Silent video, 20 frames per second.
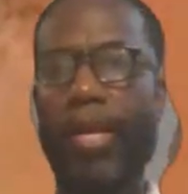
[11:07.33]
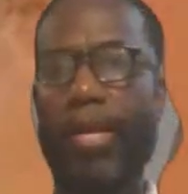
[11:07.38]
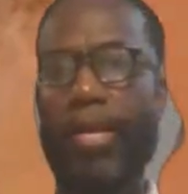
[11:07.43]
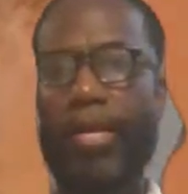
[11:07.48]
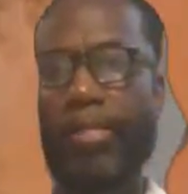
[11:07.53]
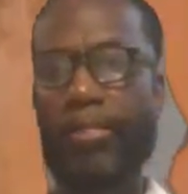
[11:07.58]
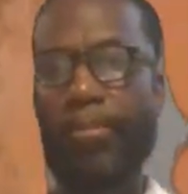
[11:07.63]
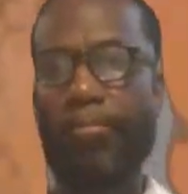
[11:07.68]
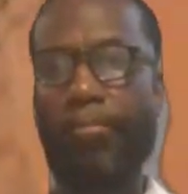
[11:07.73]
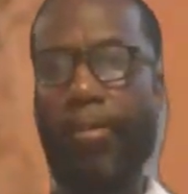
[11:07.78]

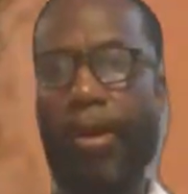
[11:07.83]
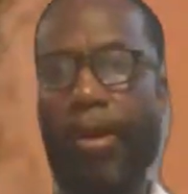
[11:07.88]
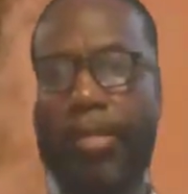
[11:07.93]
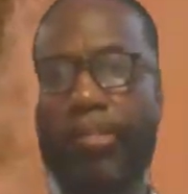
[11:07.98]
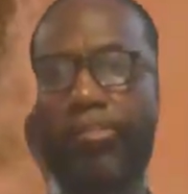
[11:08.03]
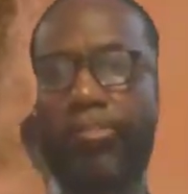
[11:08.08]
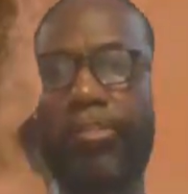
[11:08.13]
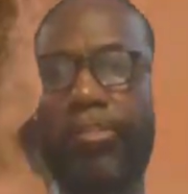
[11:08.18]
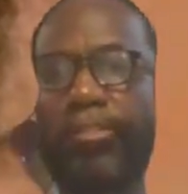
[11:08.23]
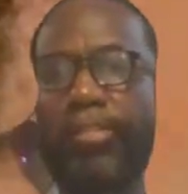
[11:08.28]
the
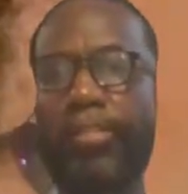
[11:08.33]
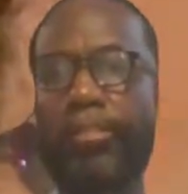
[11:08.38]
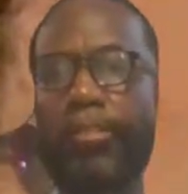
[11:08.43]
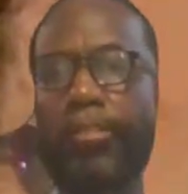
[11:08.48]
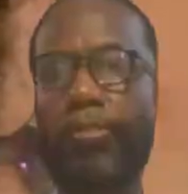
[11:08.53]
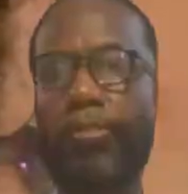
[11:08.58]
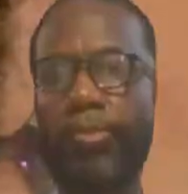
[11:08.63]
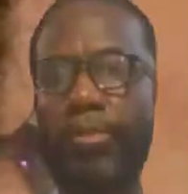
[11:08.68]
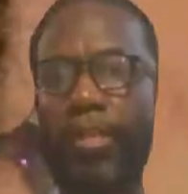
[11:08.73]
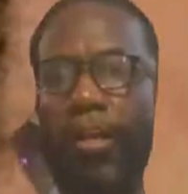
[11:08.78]
modern
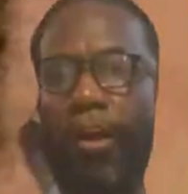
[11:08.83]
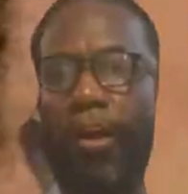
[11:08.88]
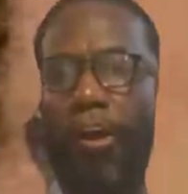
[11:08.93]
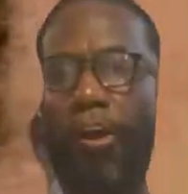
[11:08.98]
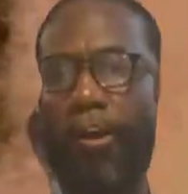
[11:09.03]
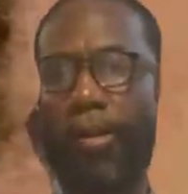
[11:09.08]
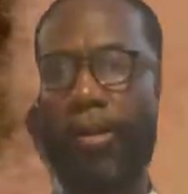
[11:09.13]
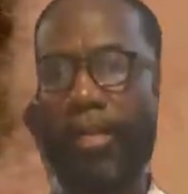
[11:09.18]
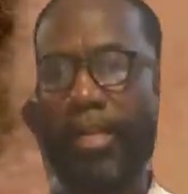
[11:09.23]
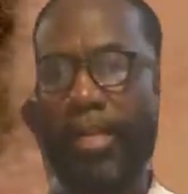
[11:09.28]
statistics with the
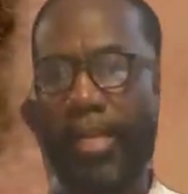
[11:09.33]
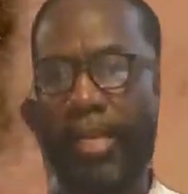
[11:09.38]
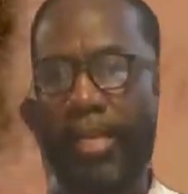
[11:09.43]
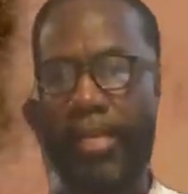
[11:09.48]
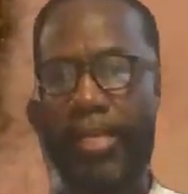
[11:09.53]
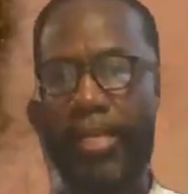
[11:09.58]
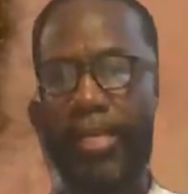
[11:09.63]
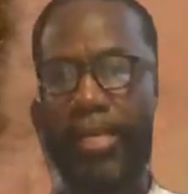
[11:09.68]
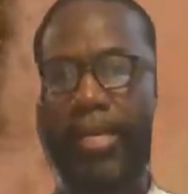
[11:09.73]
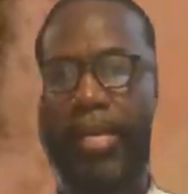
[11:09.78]
R link